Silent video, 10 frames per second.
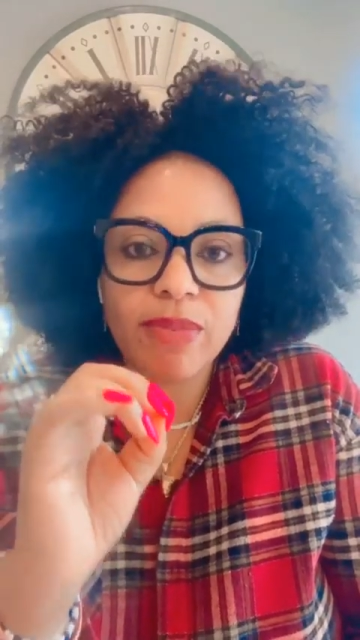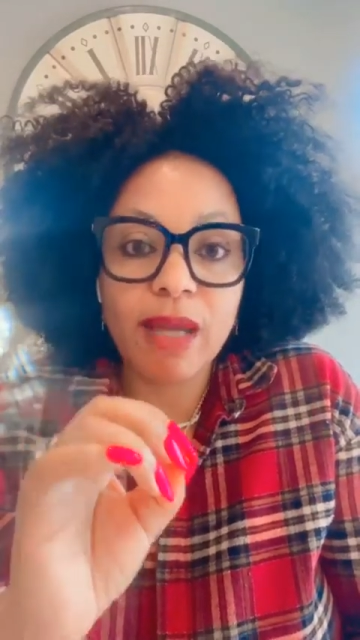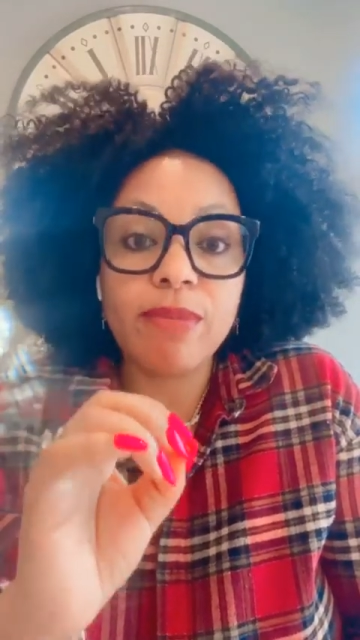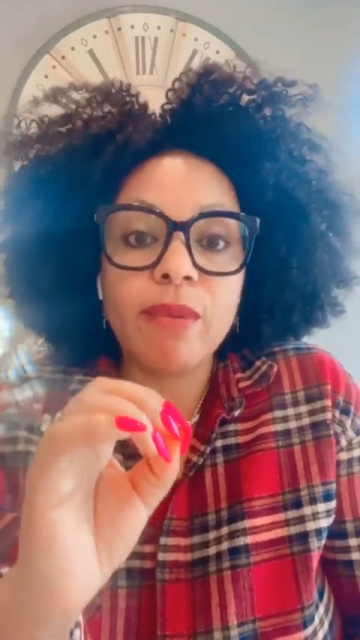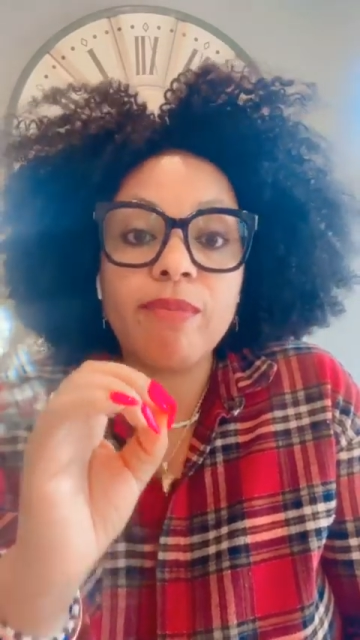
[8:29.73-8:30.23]

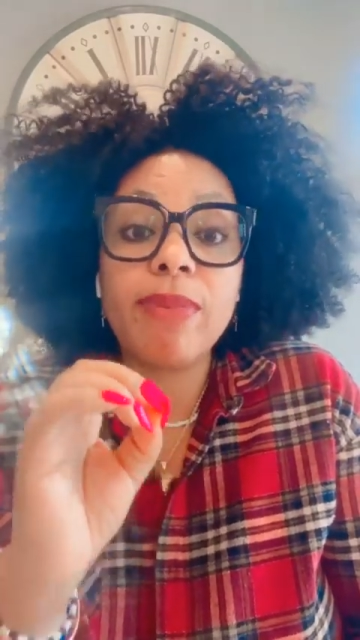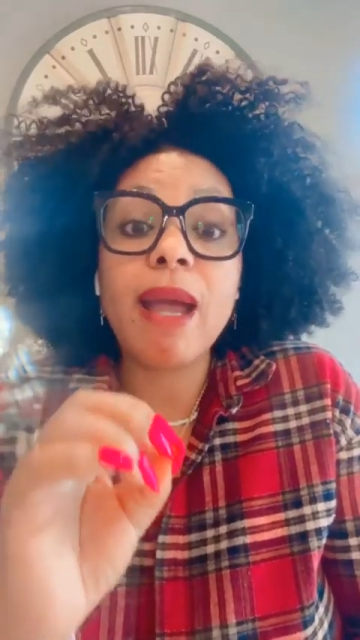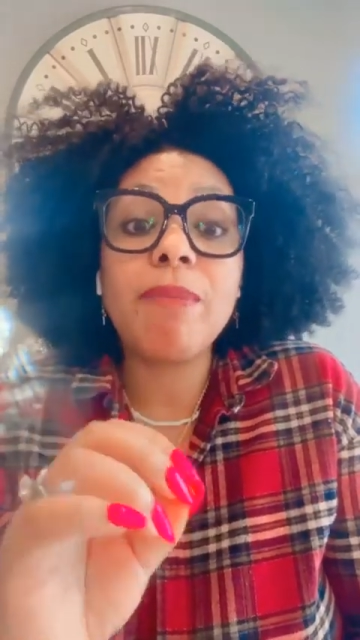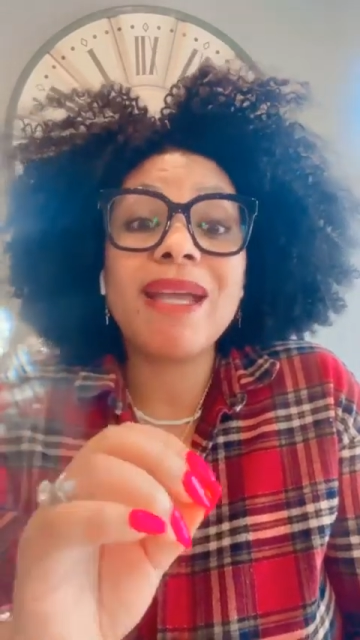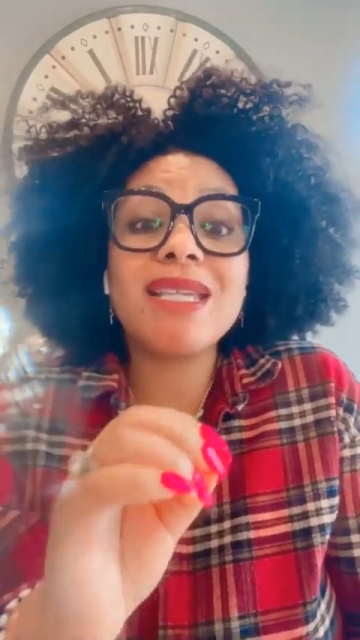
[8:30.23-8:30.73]

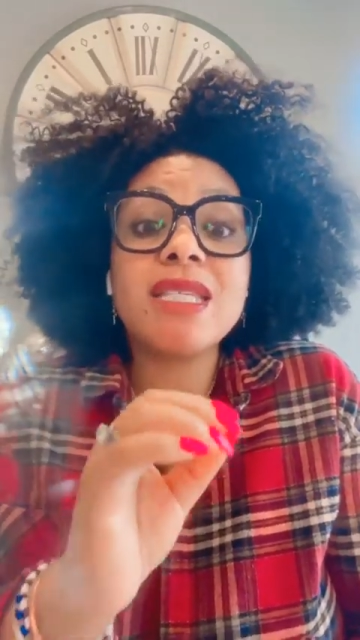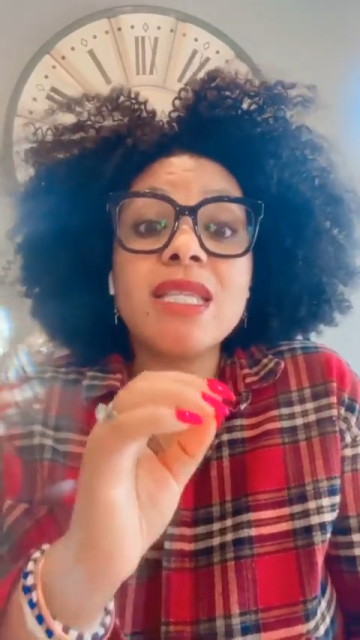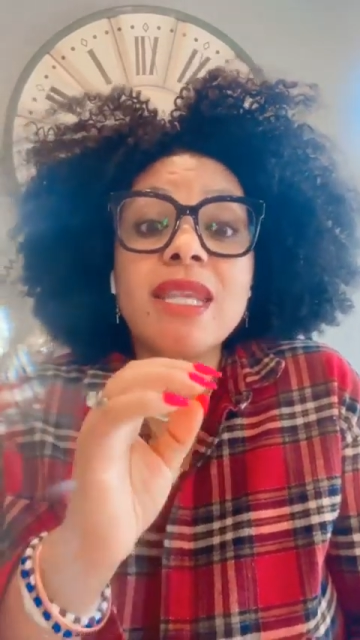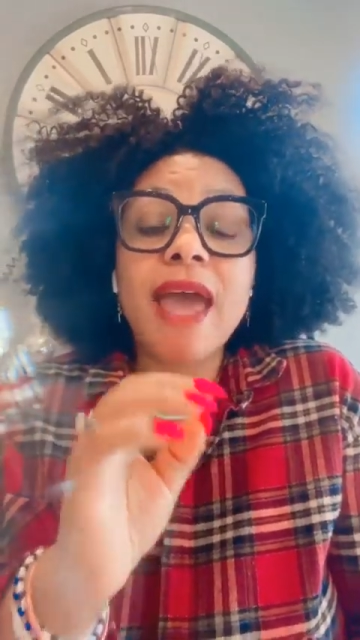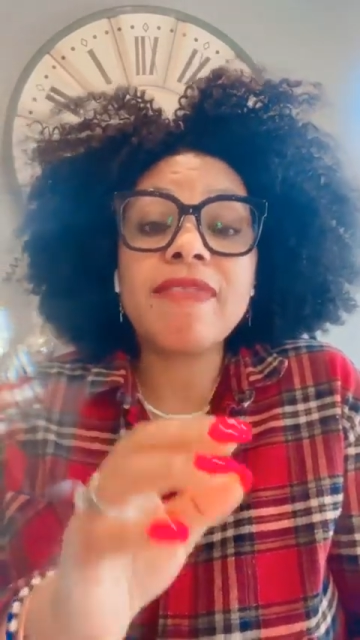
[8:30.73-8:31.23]
papa
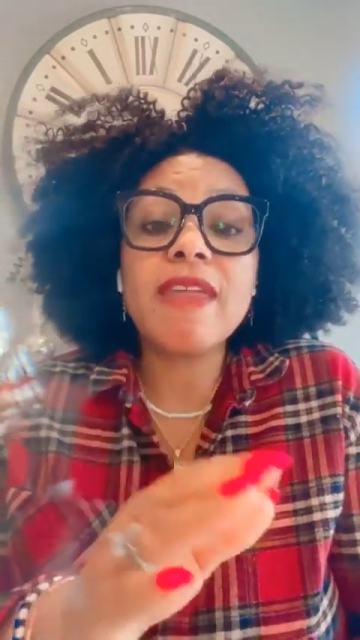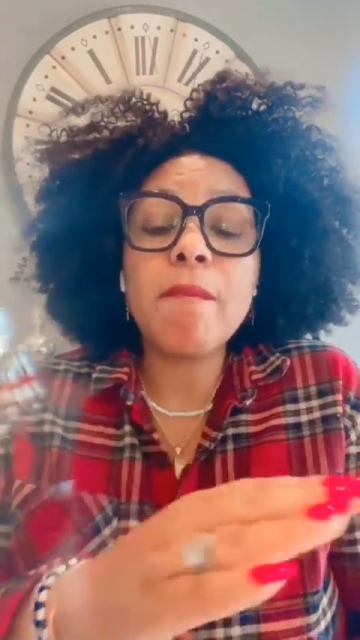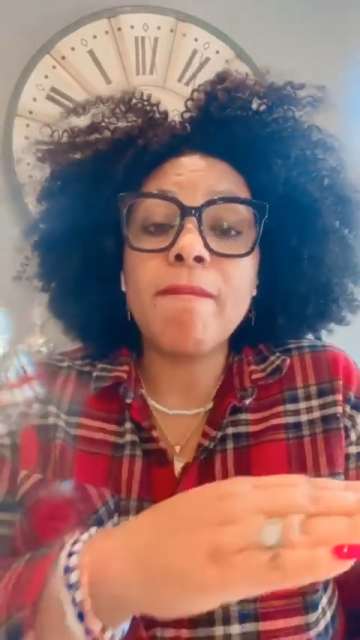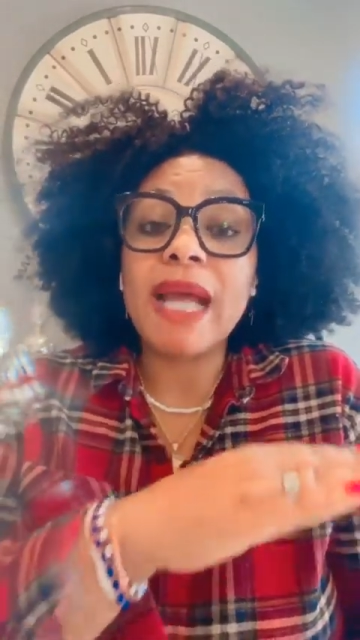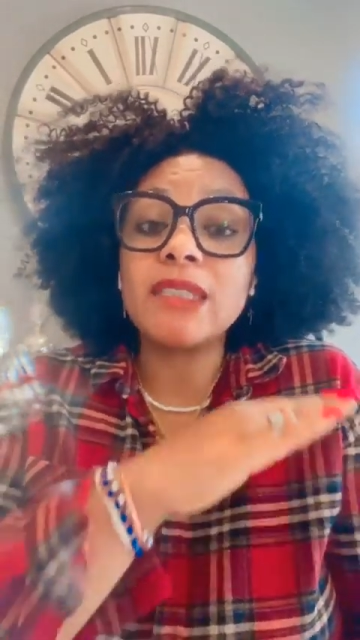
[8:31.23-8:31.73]
is
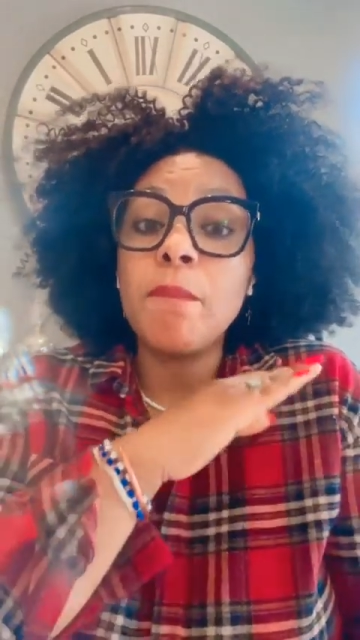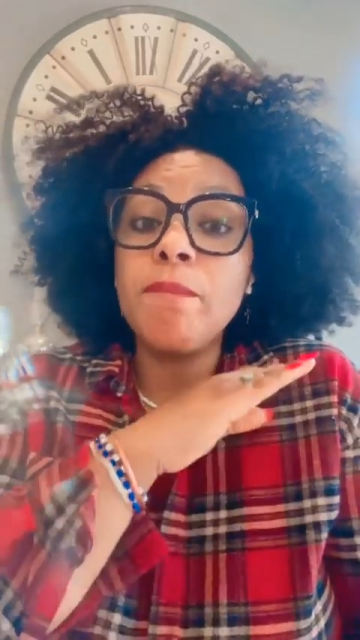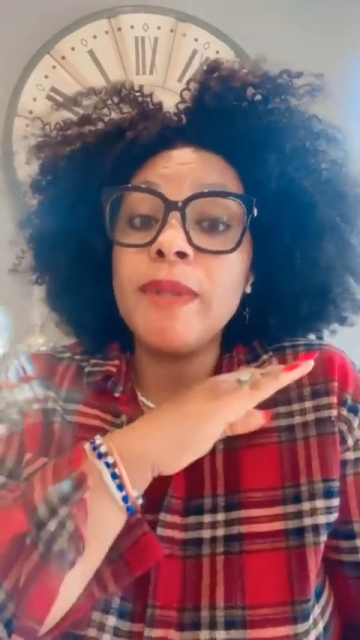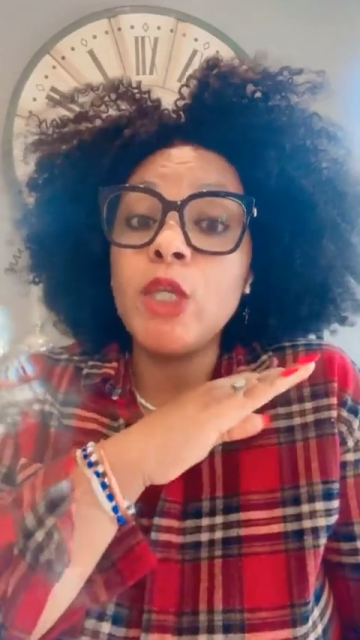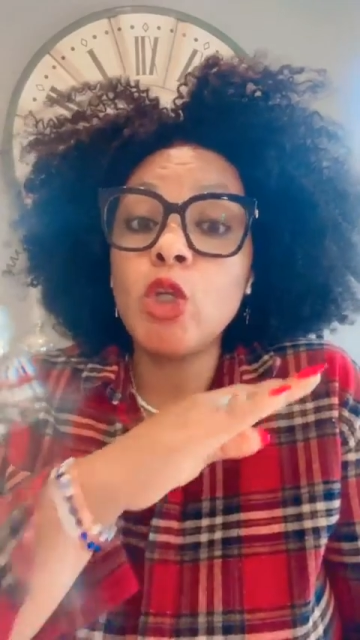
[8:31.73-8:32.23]
nothing but
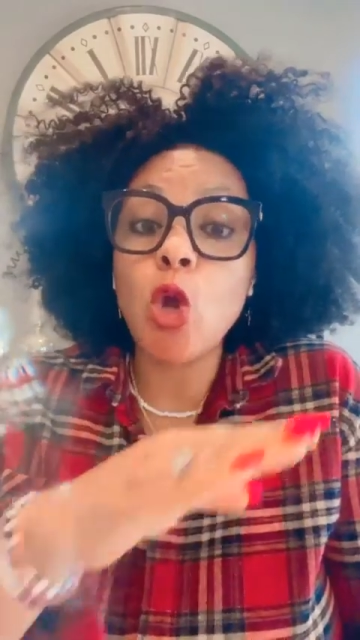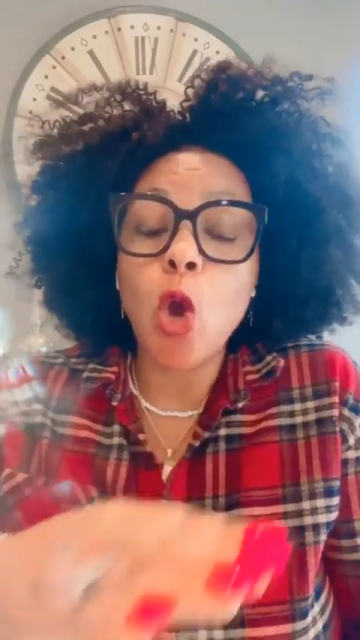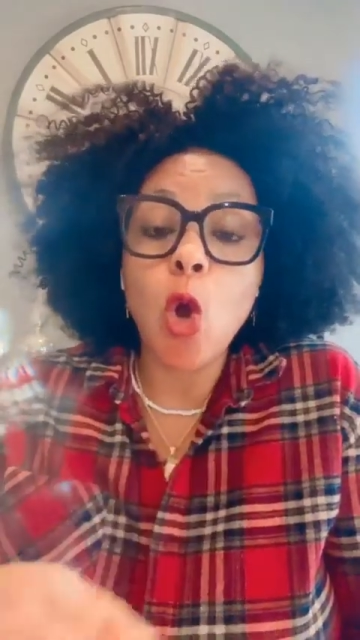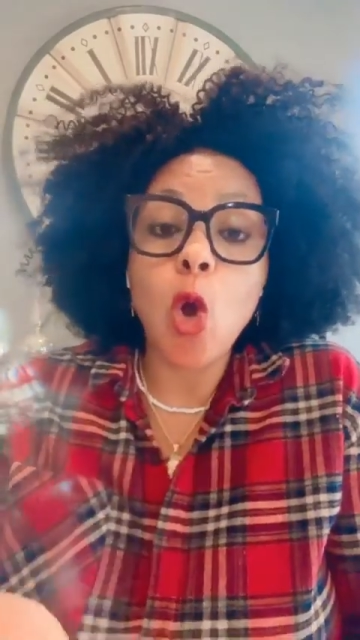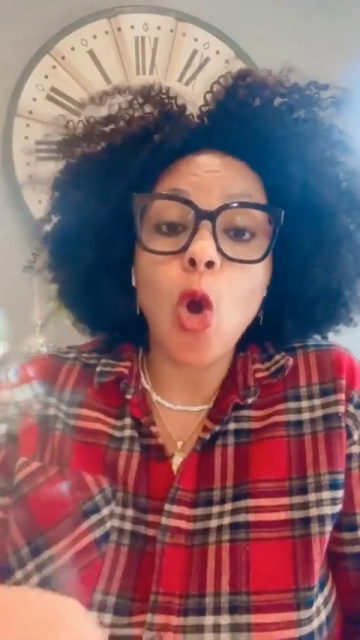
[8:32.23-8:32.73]

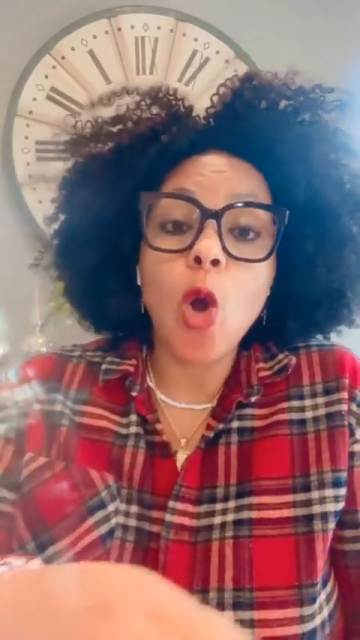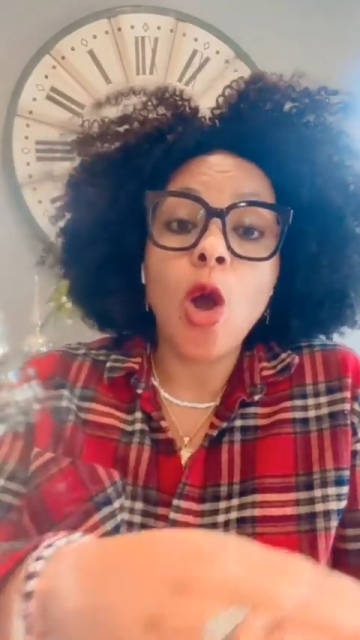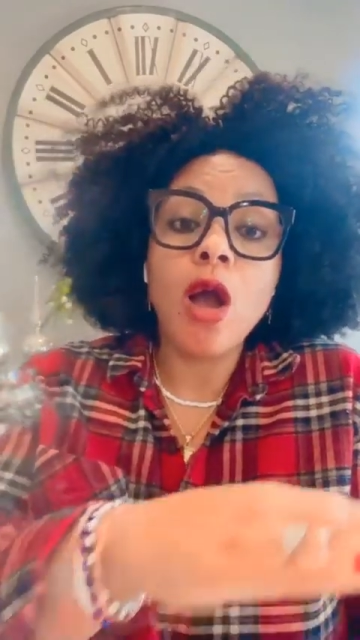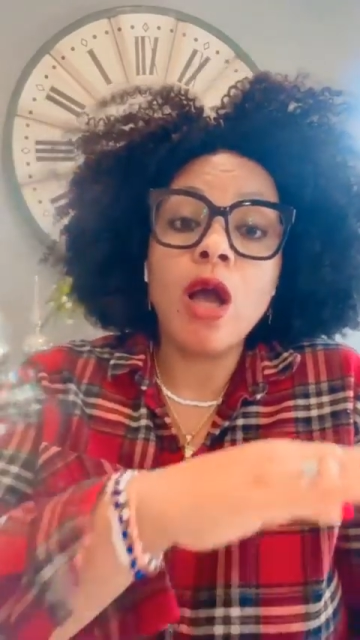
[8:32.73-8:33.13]
pure